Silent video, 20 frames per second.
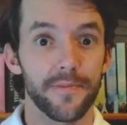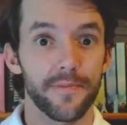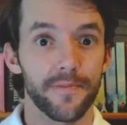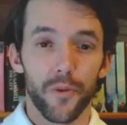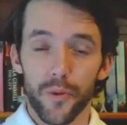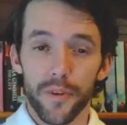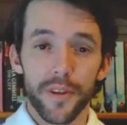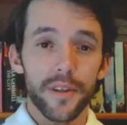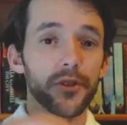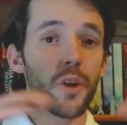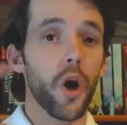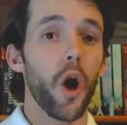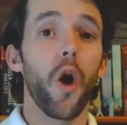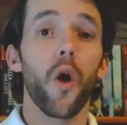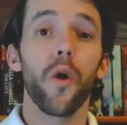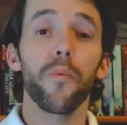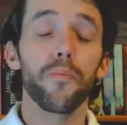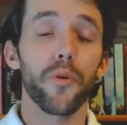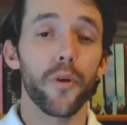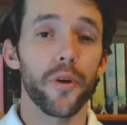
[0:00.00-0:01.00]
Through this
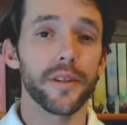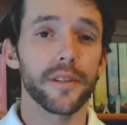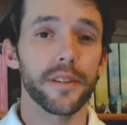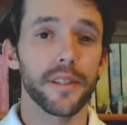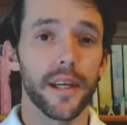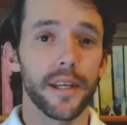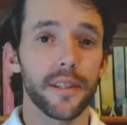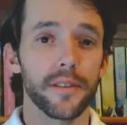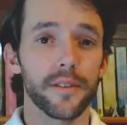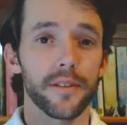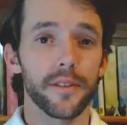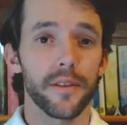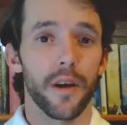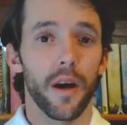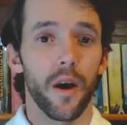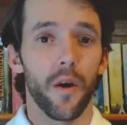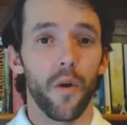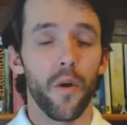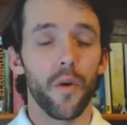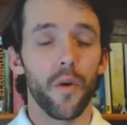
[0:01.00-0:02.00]
whole process,
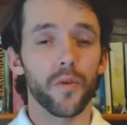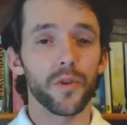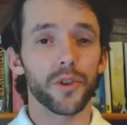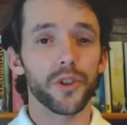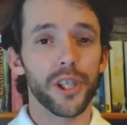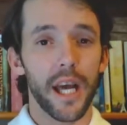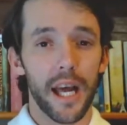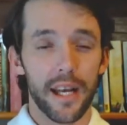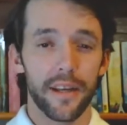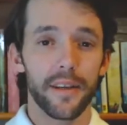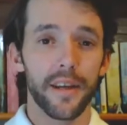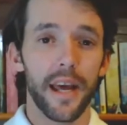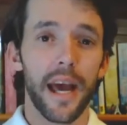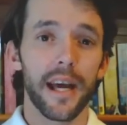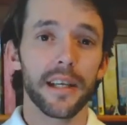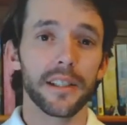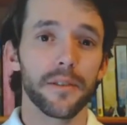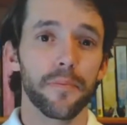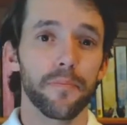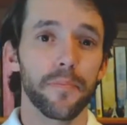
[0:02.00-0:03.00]
Shallan
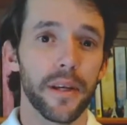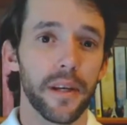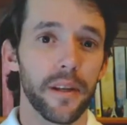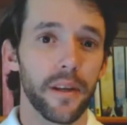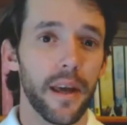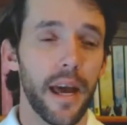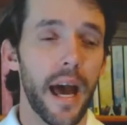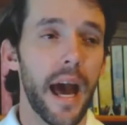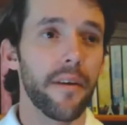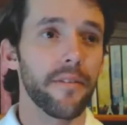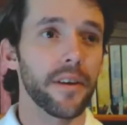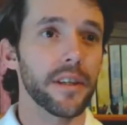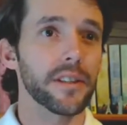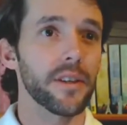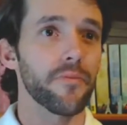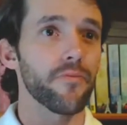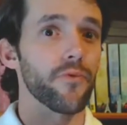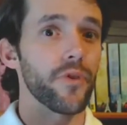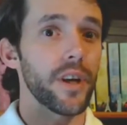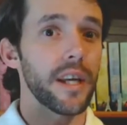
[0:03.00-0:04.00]
has been having
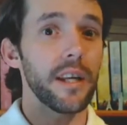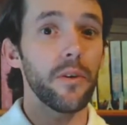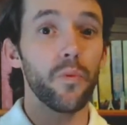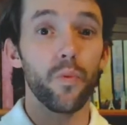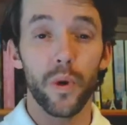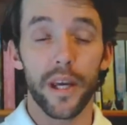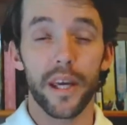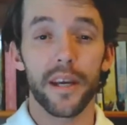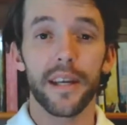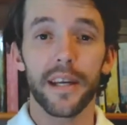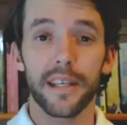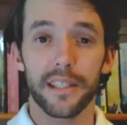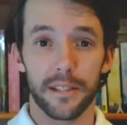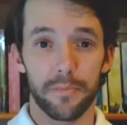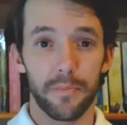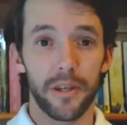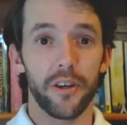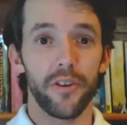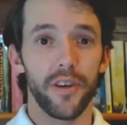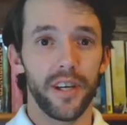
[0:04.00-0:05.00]
some really weird
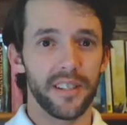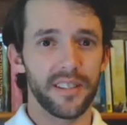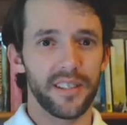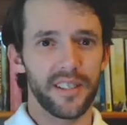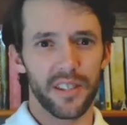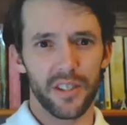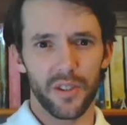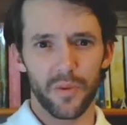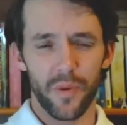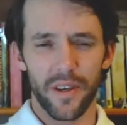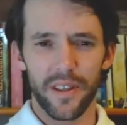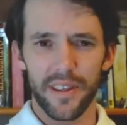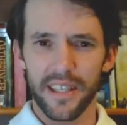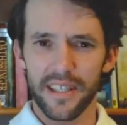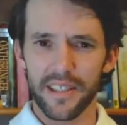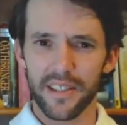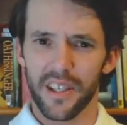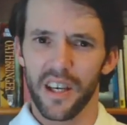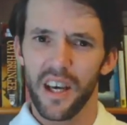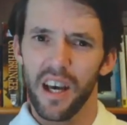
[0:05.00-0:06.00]
experiences with
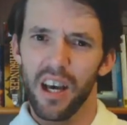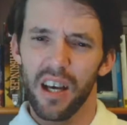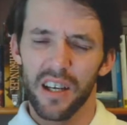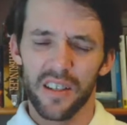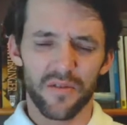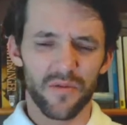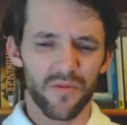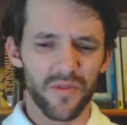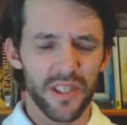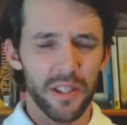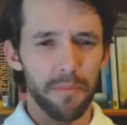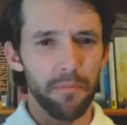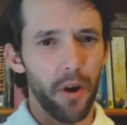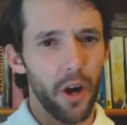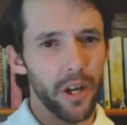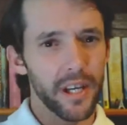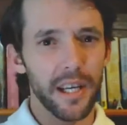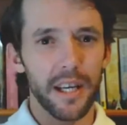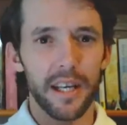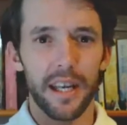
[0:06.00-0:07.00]
these
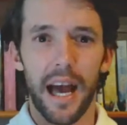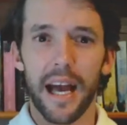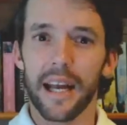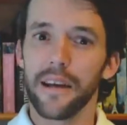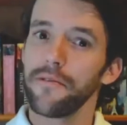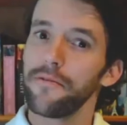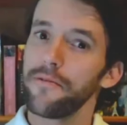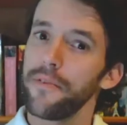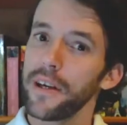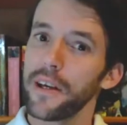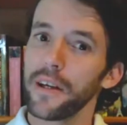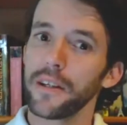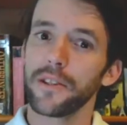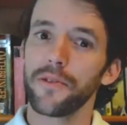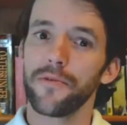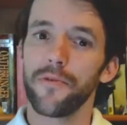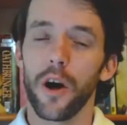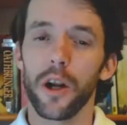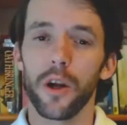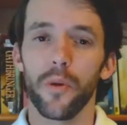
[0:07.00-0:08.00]
demonic-like
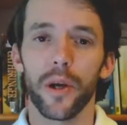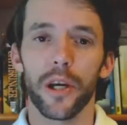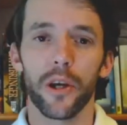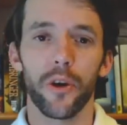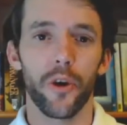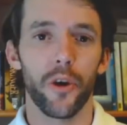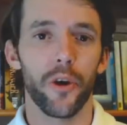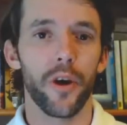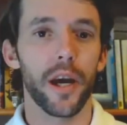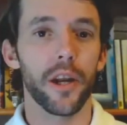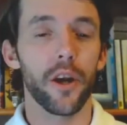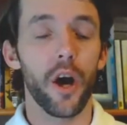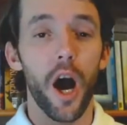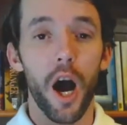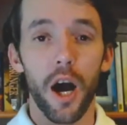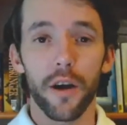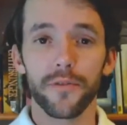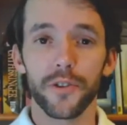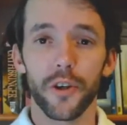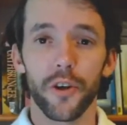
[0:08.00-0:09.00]
figures following her, and
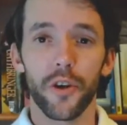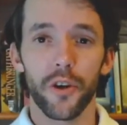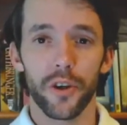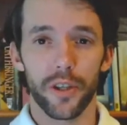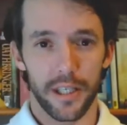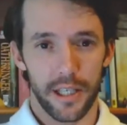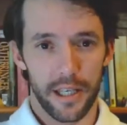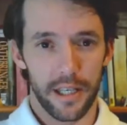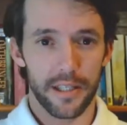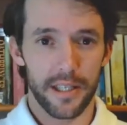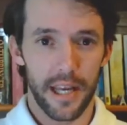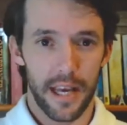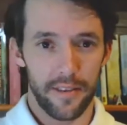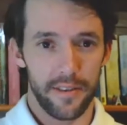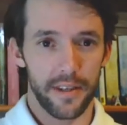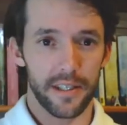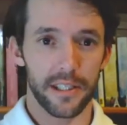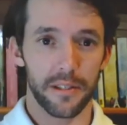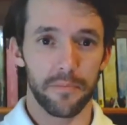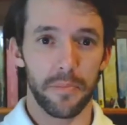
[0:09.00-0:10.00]
after her
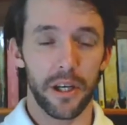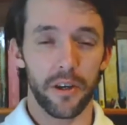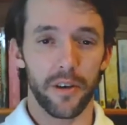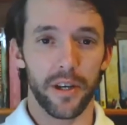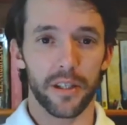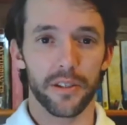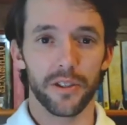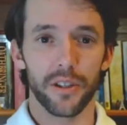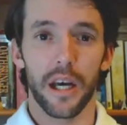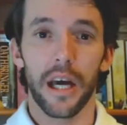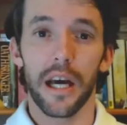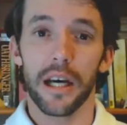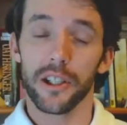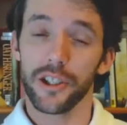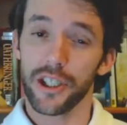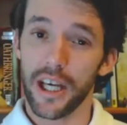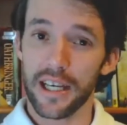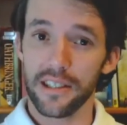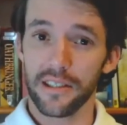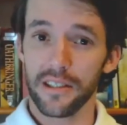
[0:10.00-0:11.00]
near-death experience,
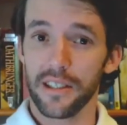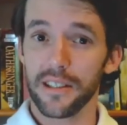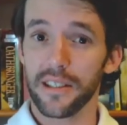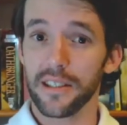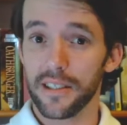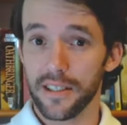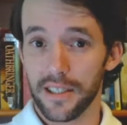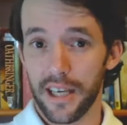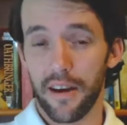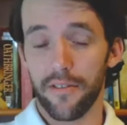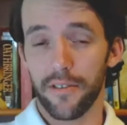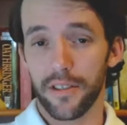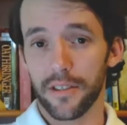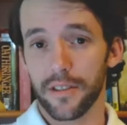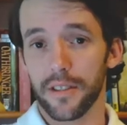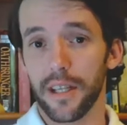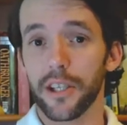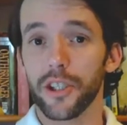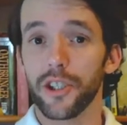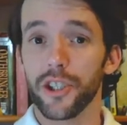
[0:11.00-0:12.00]
Jasnah
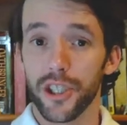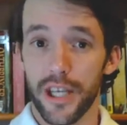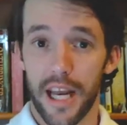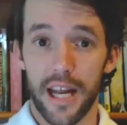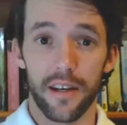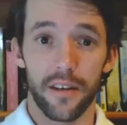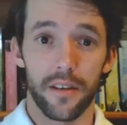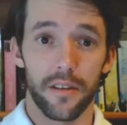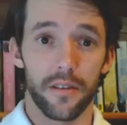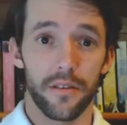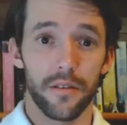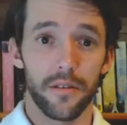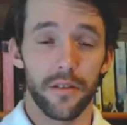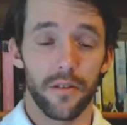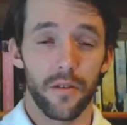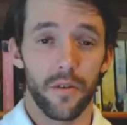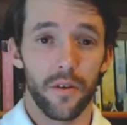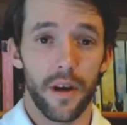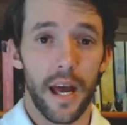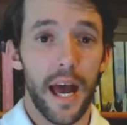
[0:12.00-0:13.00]
discovers that Shallan
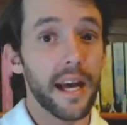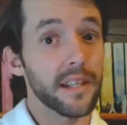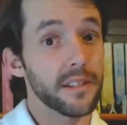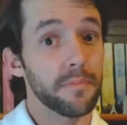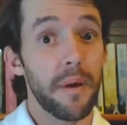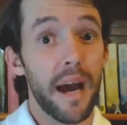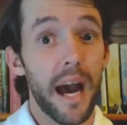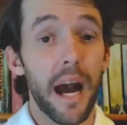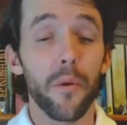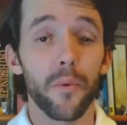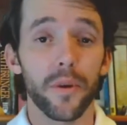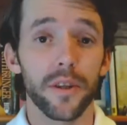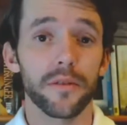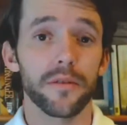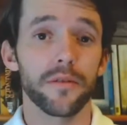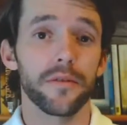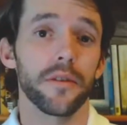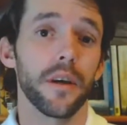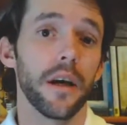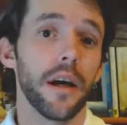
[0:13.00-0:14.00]
has
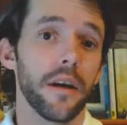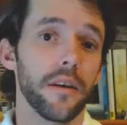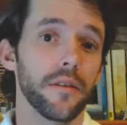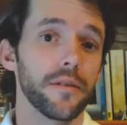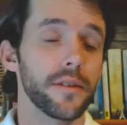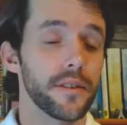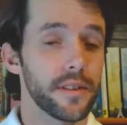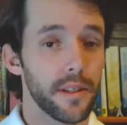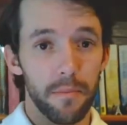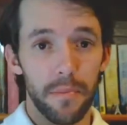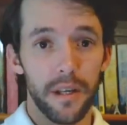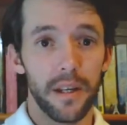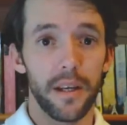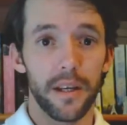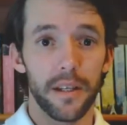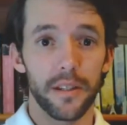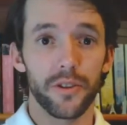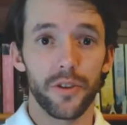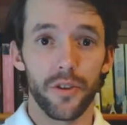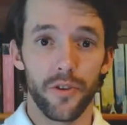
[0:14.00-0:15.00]
powers
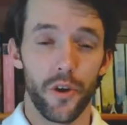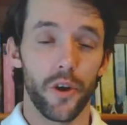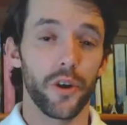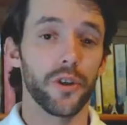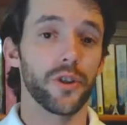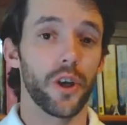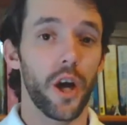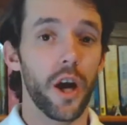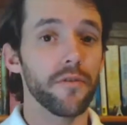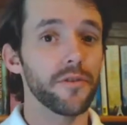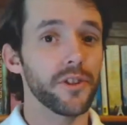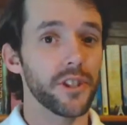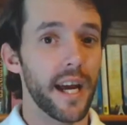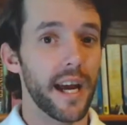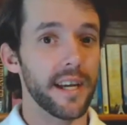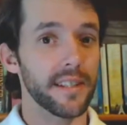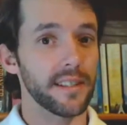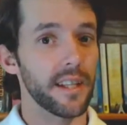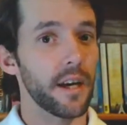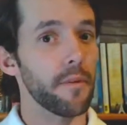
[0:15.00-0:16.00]
similar to those of
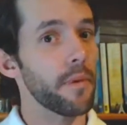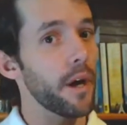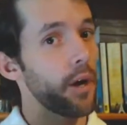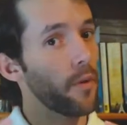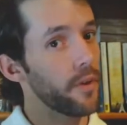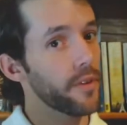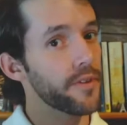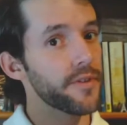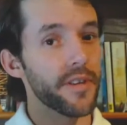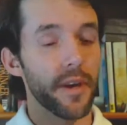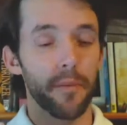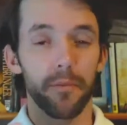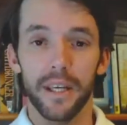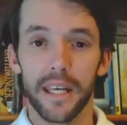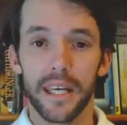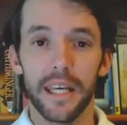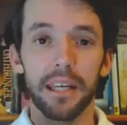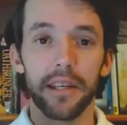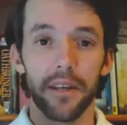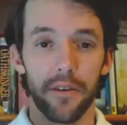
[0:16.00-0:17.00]
Jasnah, but with some
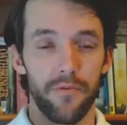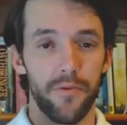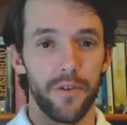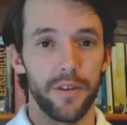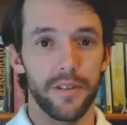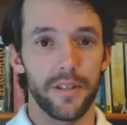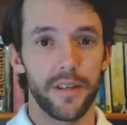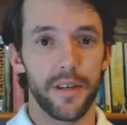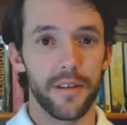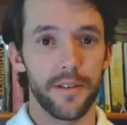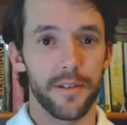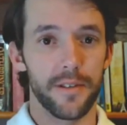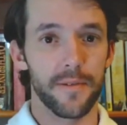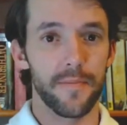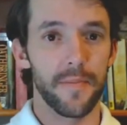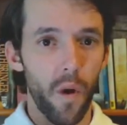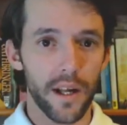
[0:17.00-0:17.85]
key differences.